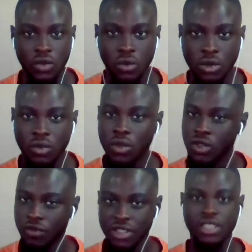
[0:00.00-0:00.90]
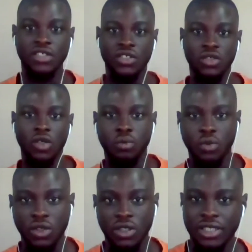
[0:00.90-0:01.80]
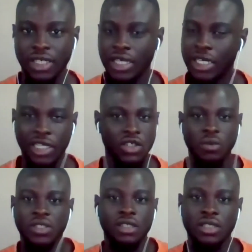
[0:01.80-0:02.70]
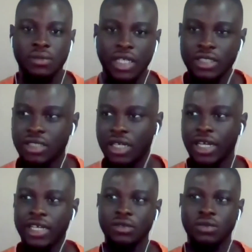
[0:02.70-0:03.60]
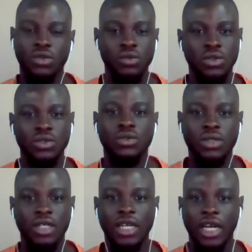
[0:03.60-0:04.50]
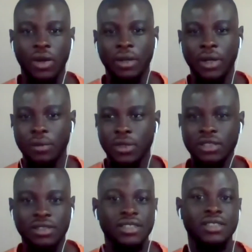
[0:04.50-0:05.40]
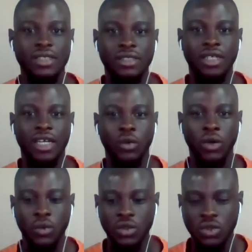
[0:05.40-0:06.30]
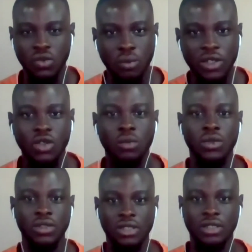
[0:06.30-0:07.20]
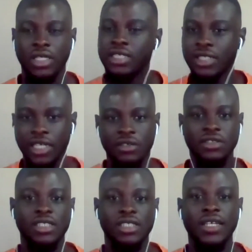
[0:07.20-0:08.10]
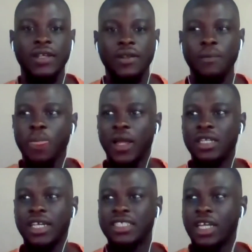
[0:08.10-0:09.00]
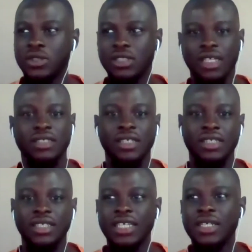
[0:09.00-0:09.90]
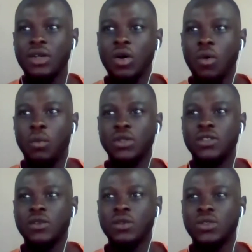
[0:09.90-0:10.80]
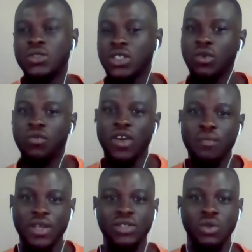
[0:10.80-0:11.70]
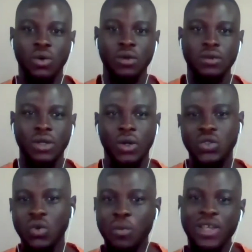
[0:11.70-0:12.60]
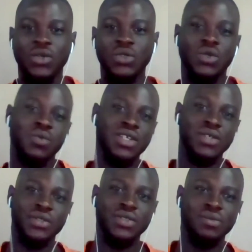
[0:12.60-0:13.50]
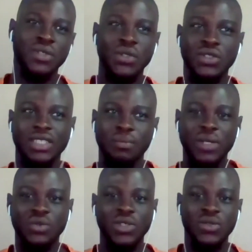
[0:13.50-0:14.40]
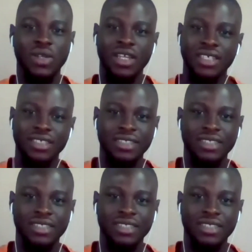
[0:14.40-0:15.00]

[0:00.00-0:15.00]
good. He was obviously a senior product designer, and I just messaged him that, hi, do you want I'm learning this thing, I want you to mentor me. Yeah, great. And that's how it started. But don't just look for a mentor, also mentor someone else, because the best way to learn,